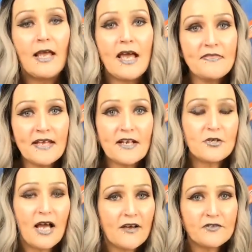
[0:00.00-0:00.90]
and then I
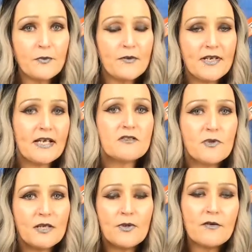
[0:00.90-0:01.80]
don't have to worry next
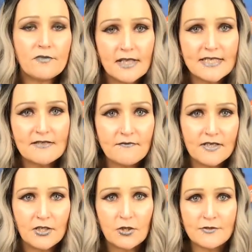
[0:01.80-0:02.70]
week when I'm releasing
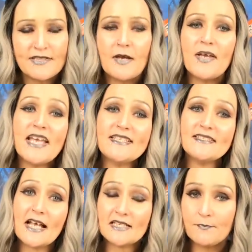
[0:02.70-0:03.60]
videos. Now it
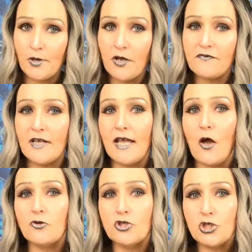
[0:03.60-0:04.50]
is Zach's birthday
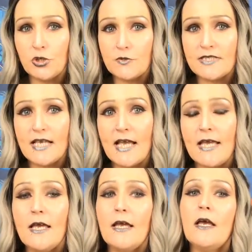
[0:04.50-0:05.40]
on
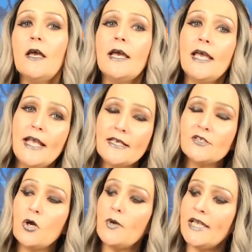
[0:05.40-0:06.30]
Tuesday.
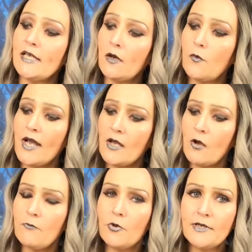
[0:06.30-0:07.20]
He's going away
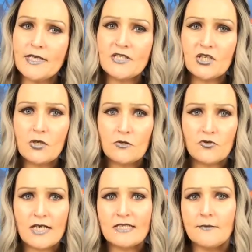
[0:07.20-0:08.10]
on Monday to
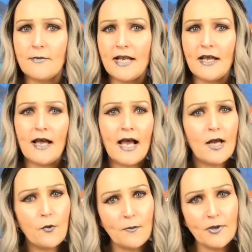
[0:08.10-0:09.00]
Drayton Manor.
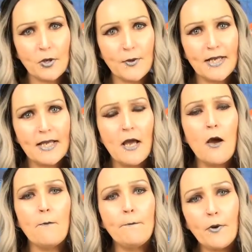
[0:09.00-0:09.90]
I won't be going,
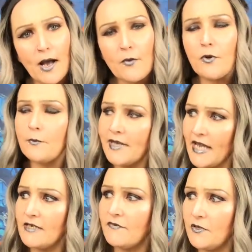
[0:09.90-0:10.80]
but I will be
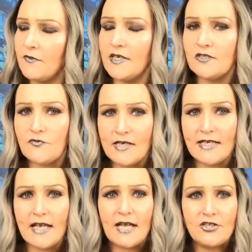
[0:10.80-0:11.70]
getting a few things
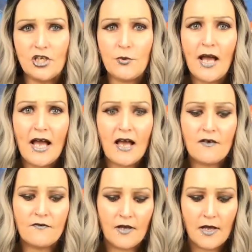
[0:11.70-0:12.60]
ready. I do
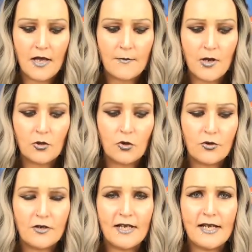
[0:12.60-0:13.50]
have um, a
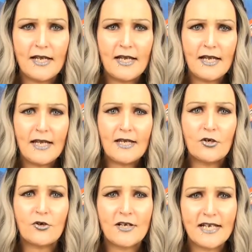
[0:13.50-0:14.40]
cookie,
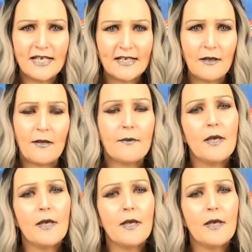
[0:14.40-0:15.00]
cooking,